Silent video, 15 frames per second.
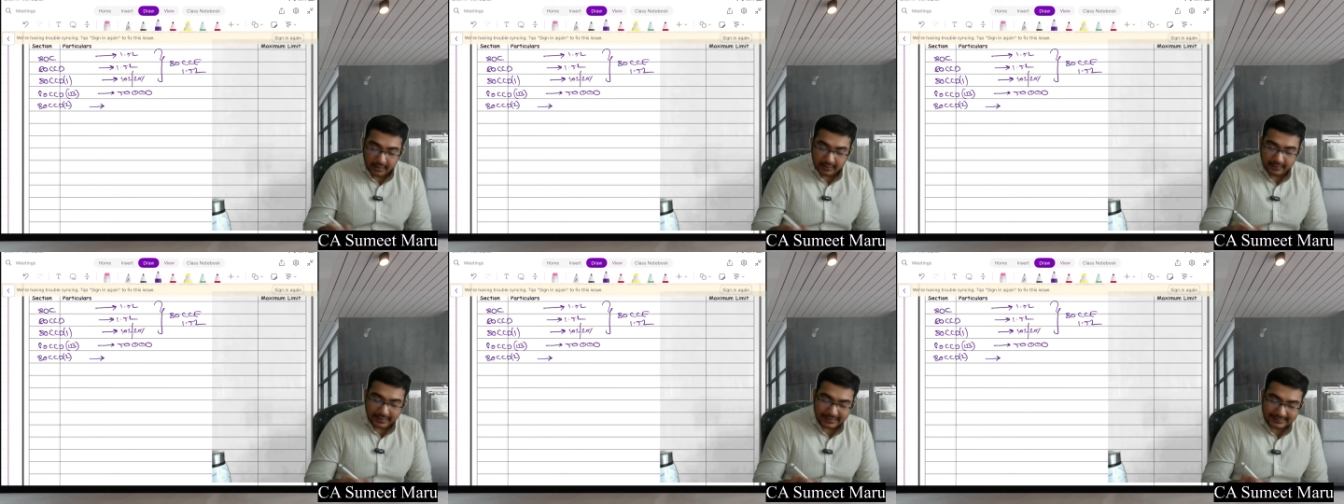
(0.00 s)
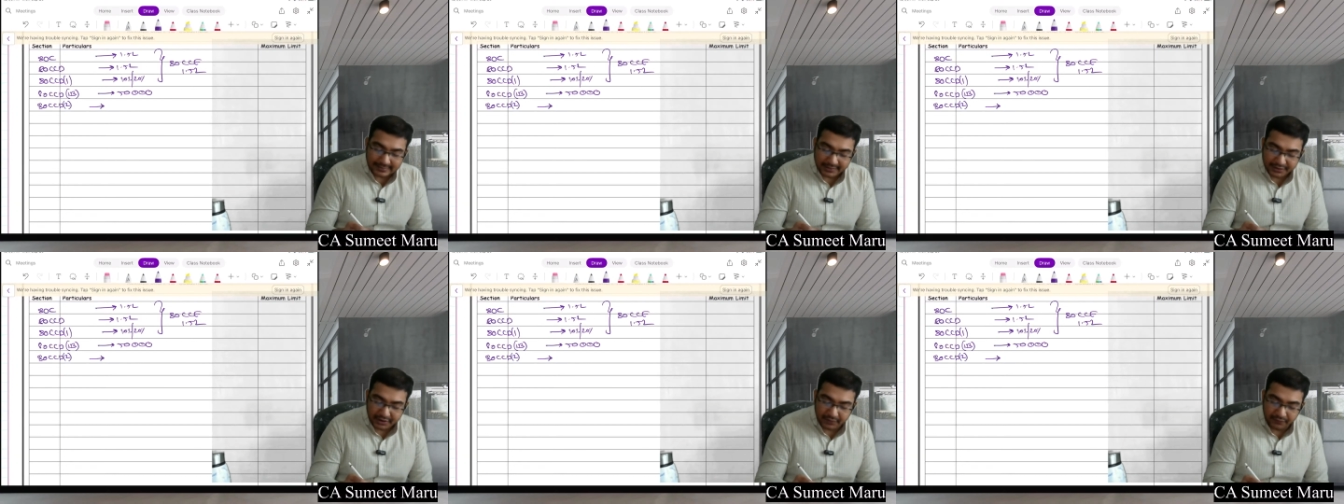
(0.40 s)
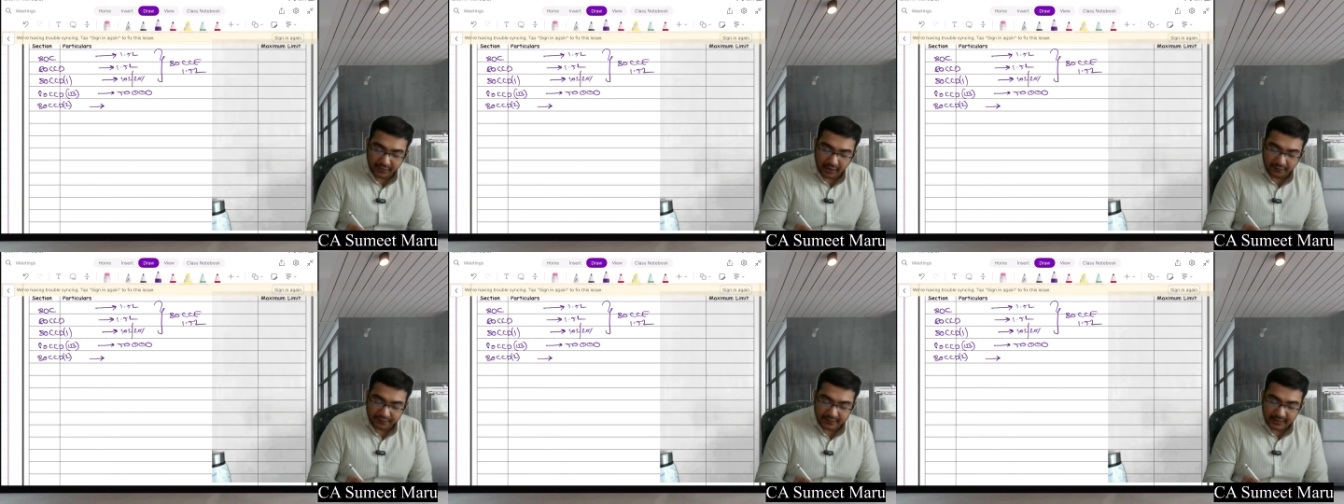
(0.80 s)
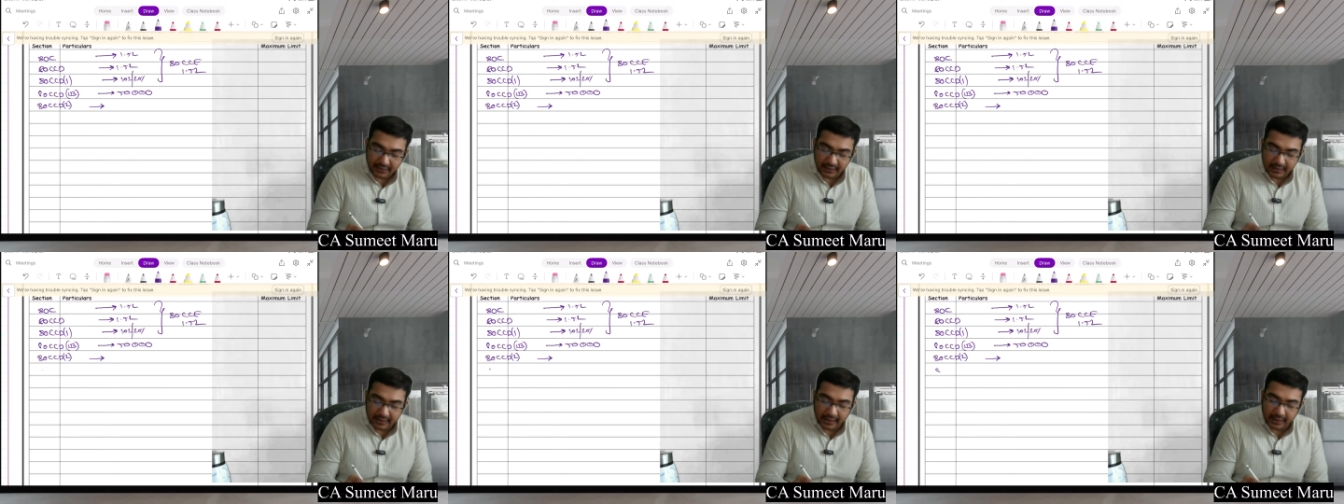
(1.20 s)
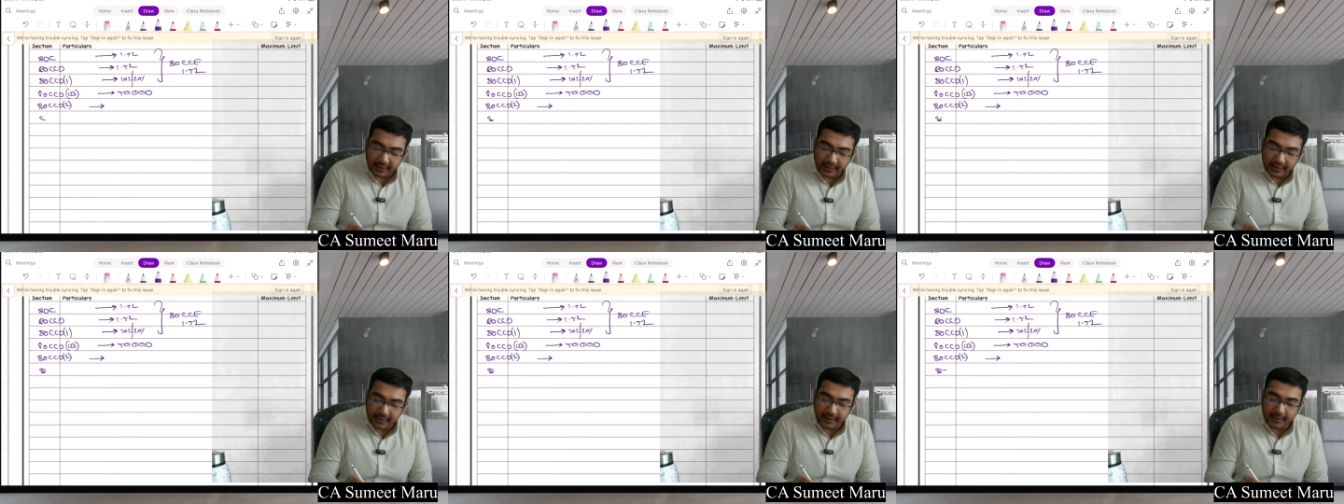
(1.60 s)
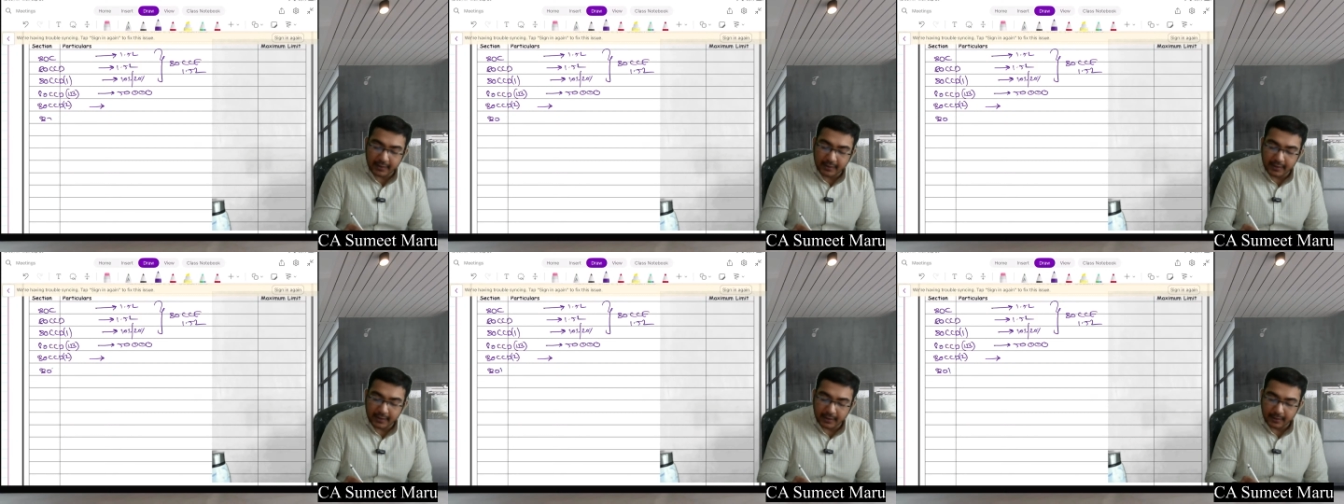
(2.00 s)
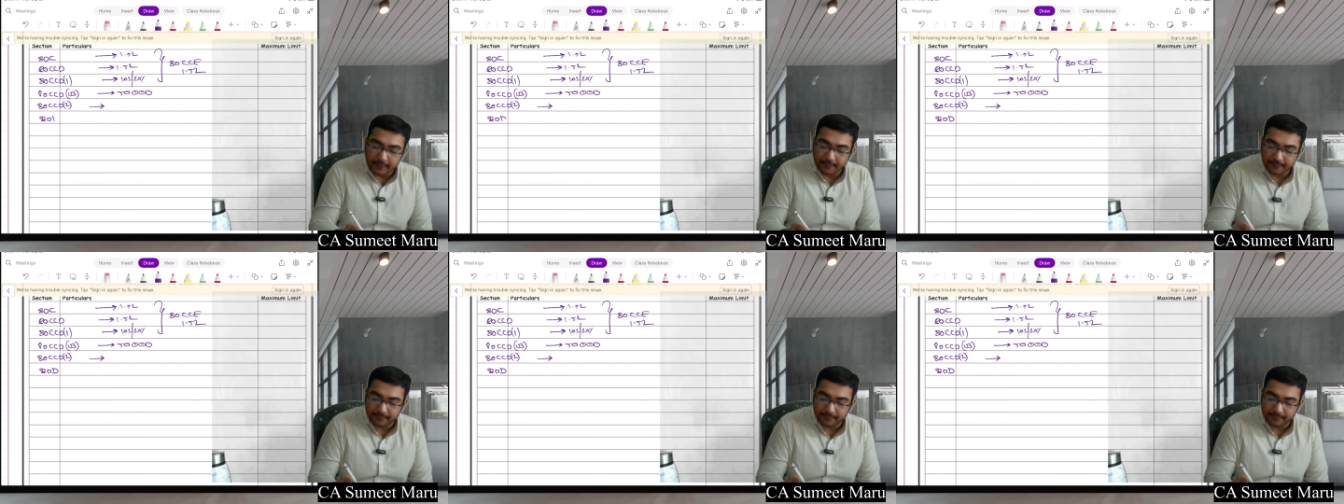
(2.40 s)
Next section we have seen ATD,